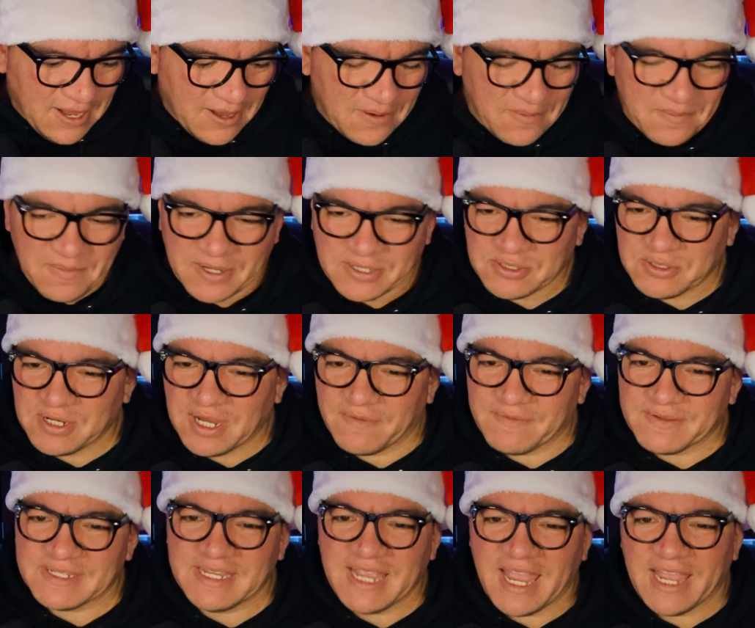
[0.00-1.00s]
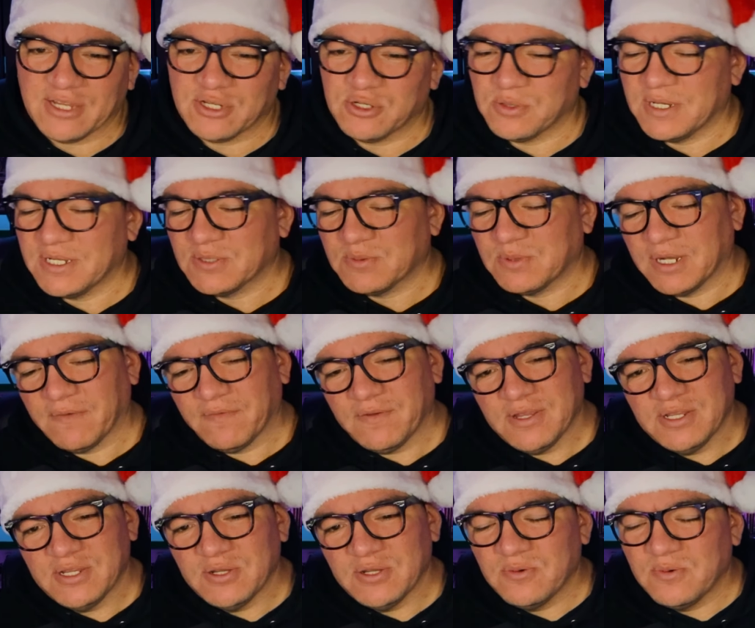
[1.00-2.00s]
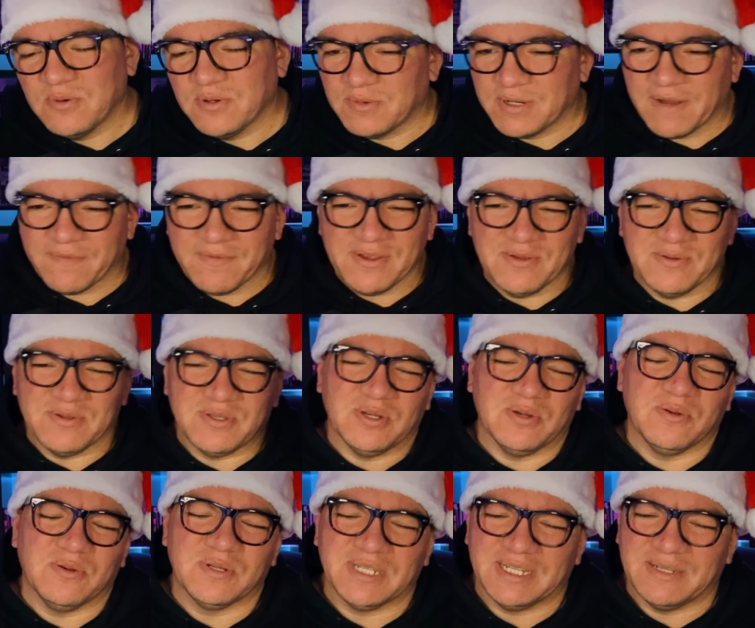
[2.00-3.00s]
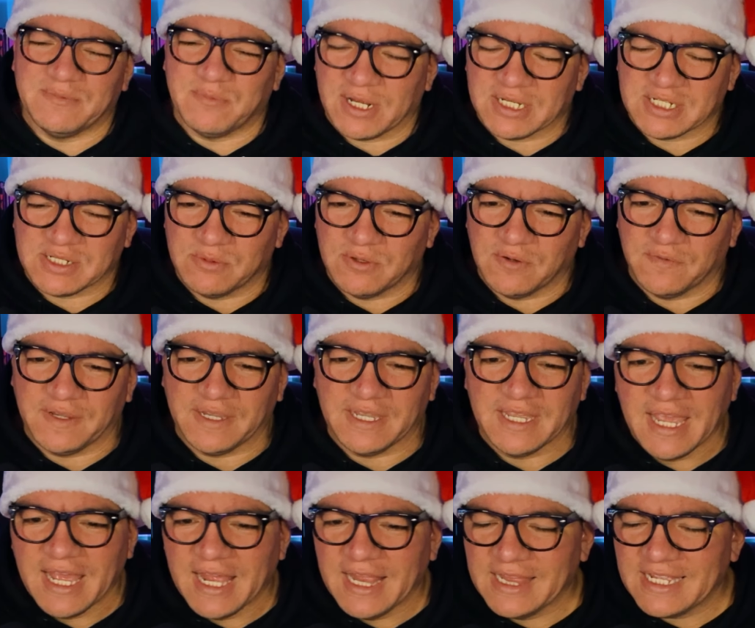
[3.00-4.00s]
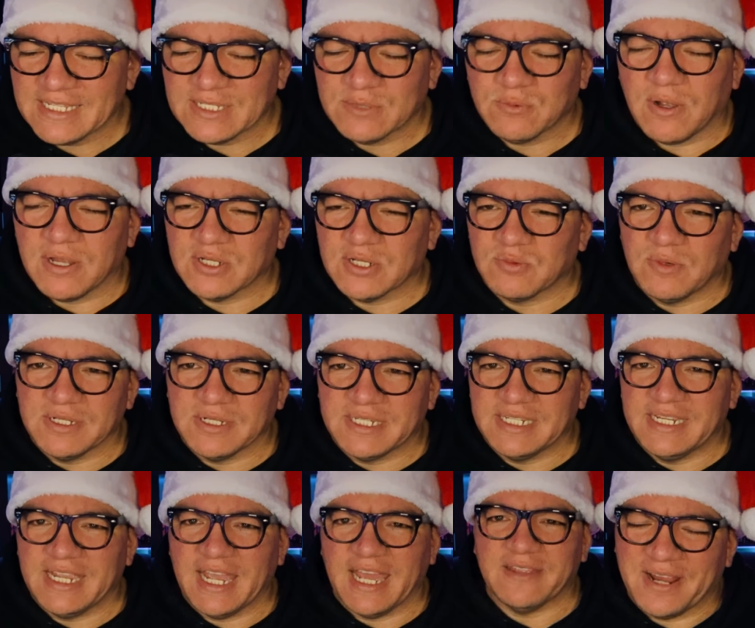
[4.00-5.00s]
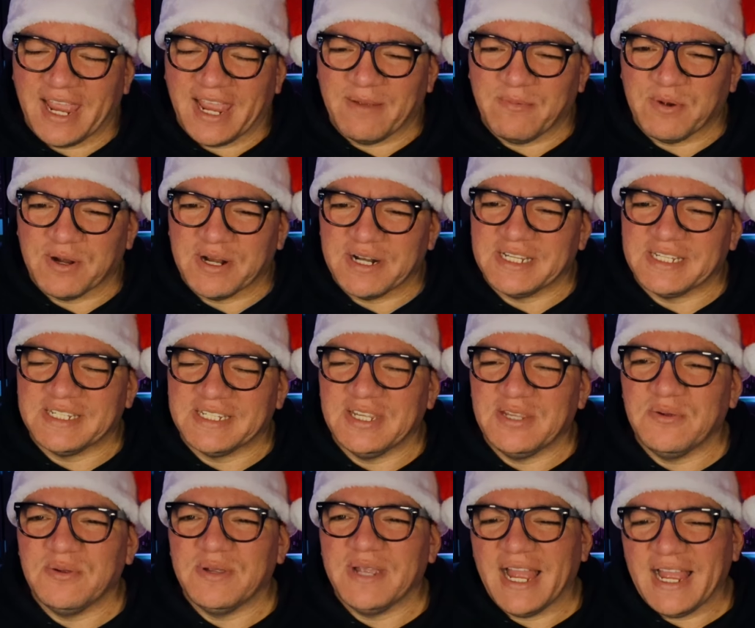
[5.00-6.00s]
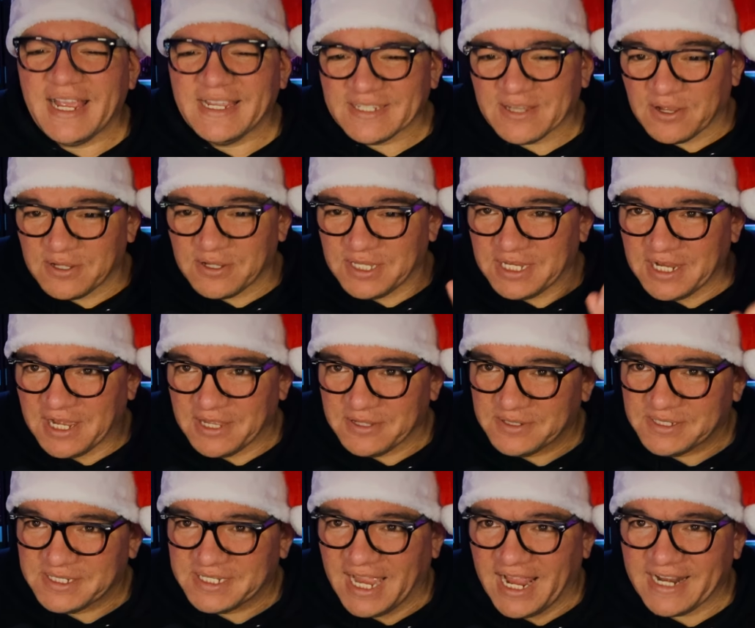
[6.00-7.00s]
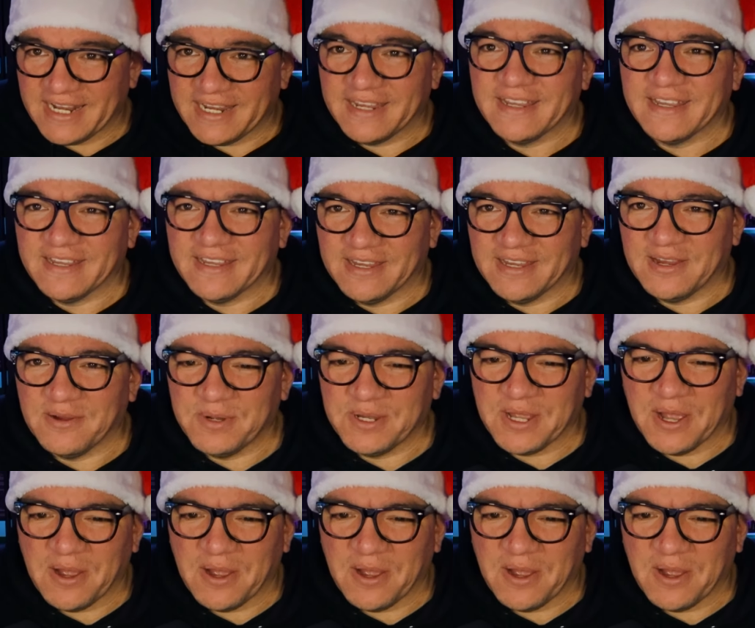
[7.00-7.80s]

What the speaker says: Make sure you have a snack, drinks, whatever you do to watch a movie. Let's watch one together, and we're going to see you guys on the other side. Here we go.